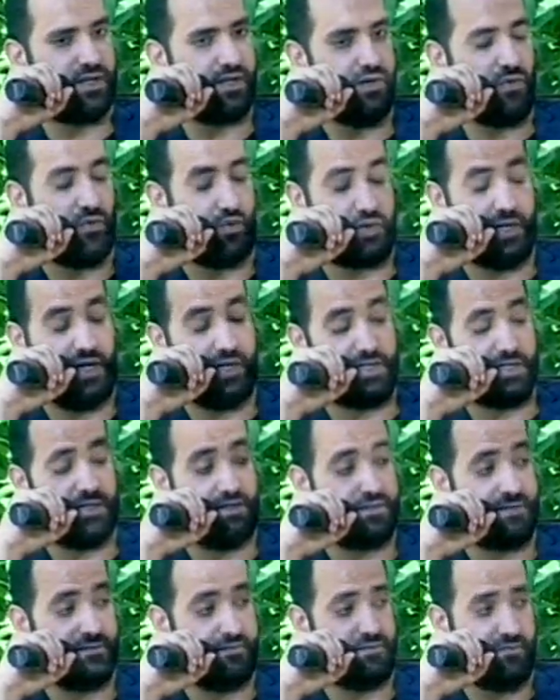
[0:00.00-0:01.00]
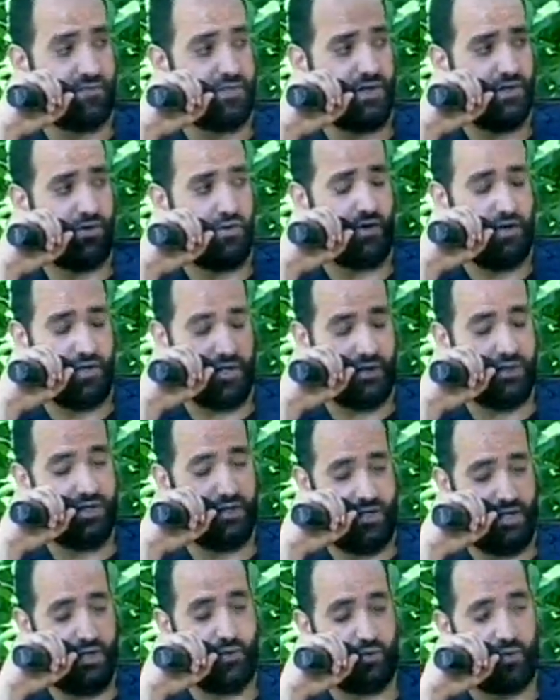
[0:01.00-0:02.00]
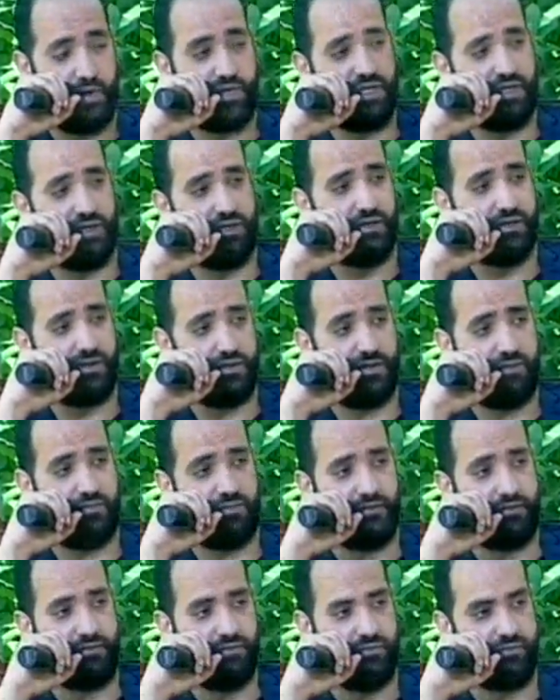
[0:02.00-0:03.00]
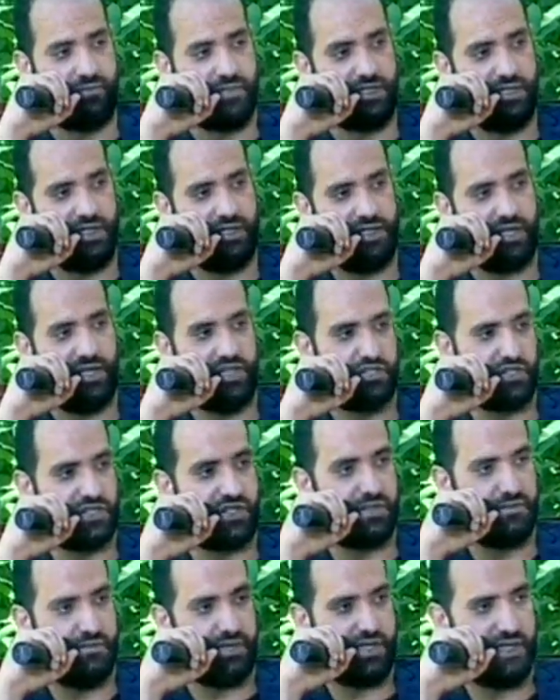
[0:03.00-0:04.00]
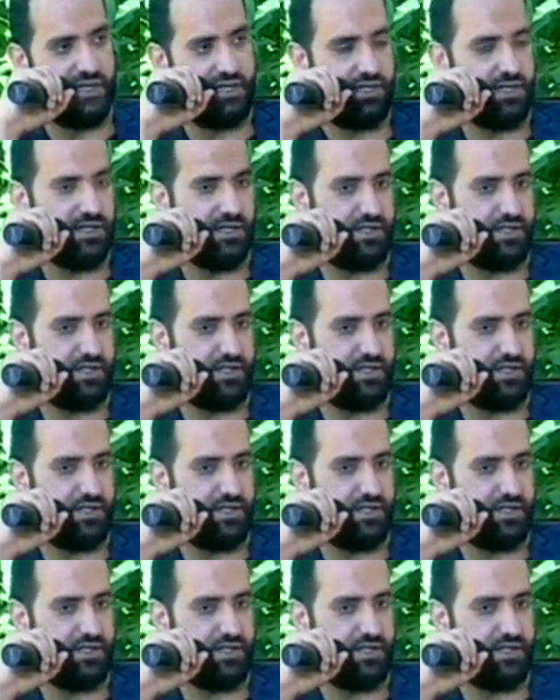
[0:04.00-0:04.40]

or at he already been engaged in many